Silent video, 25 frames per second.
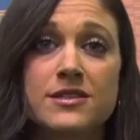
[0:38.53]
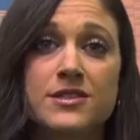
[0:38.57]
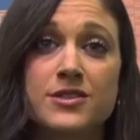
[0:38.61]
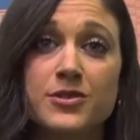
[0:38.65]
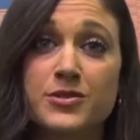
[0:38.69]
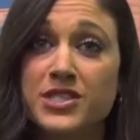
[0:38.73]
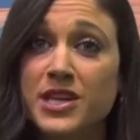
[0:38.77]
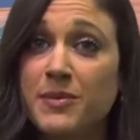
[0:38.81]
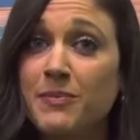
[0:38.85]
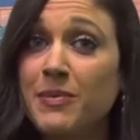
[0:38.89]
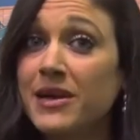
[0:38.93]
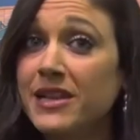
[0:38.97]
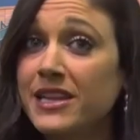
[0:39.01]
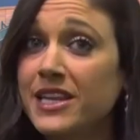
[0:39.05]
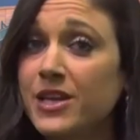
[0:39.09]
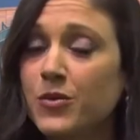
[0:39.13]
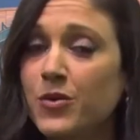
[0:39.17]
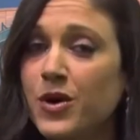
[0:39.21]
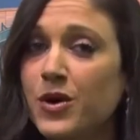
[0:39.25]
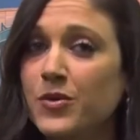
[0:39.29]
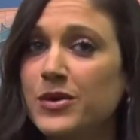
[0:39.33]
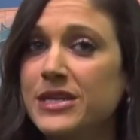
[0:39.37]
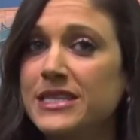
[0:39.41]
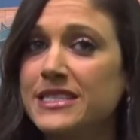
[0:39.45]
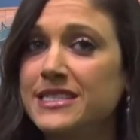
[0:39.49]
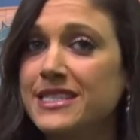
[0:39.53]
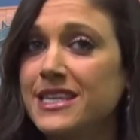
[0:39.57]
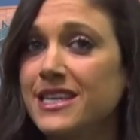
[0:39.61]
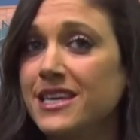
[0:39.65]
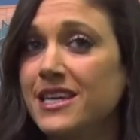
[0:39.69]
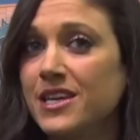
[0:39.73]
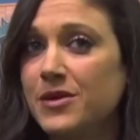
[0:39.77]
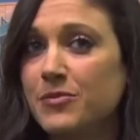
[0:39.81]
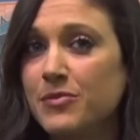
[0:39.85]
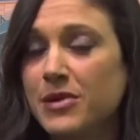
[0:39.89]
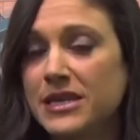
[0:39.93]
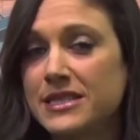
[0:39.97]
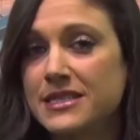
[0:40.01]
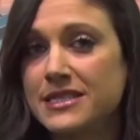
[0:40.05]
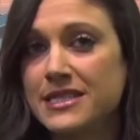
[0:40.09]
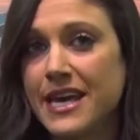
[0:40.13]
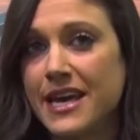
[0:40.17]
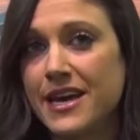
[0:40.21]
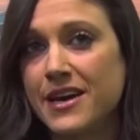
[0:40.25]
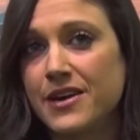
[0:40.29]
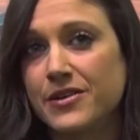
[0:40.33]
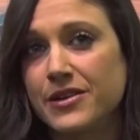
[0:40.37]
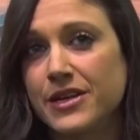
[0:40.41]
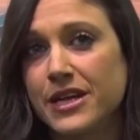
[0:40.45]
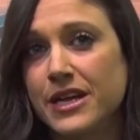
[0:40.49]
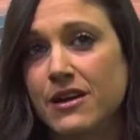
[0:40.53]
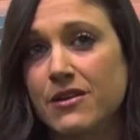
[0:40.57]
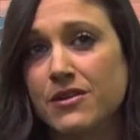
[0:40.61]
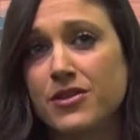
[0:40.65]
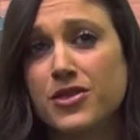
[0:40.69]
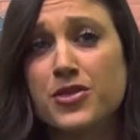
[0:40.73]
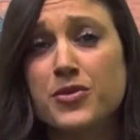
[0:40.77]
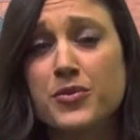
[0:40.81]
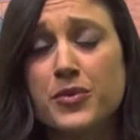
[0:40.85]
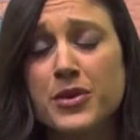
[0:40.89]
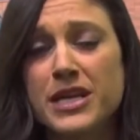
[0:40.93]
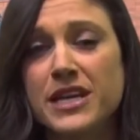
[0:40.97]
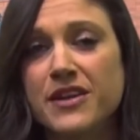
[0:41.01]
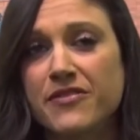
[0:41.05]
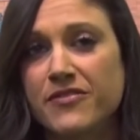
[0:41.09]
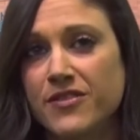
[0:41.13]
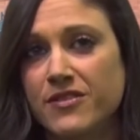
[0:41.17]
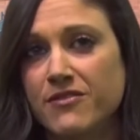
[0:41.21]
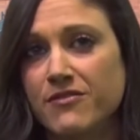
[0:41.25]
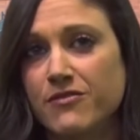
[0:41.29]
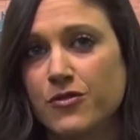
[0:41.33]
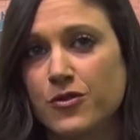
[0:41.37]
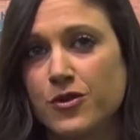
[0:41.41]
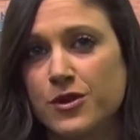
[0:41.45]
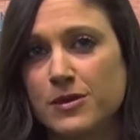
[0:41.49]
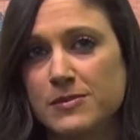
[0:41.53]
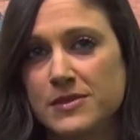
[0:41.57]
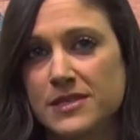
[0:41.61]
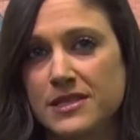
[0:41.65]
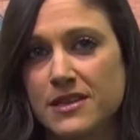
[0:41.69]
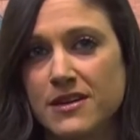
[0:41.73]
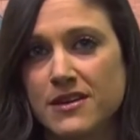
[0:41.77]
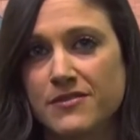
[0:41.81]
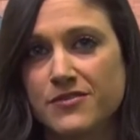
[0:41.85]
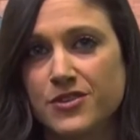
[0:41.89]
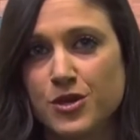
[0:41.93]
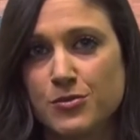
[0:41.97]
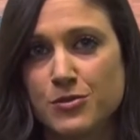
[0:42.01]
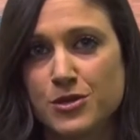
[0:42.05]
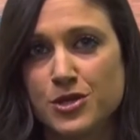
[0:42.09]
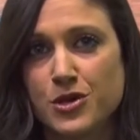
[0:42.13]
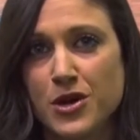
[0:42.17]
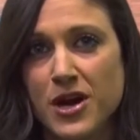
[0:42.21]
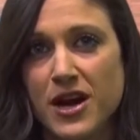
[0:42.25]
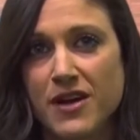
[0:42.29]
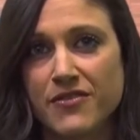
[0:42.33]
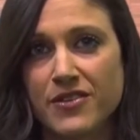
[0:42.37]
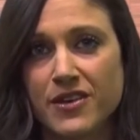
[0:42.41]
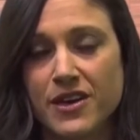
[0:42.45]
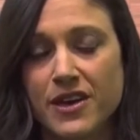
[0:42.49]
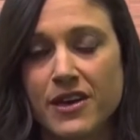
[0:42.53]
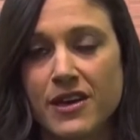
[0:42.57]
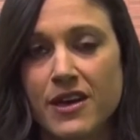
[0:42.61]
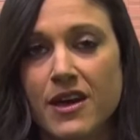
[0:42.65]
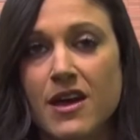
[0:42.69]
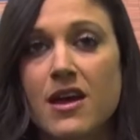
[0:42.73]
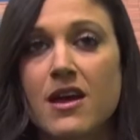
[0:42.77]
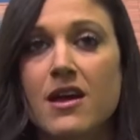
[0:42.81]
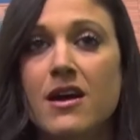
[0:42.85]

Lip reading: typically what we see in Bucks County are 3 different forms of human trafficking.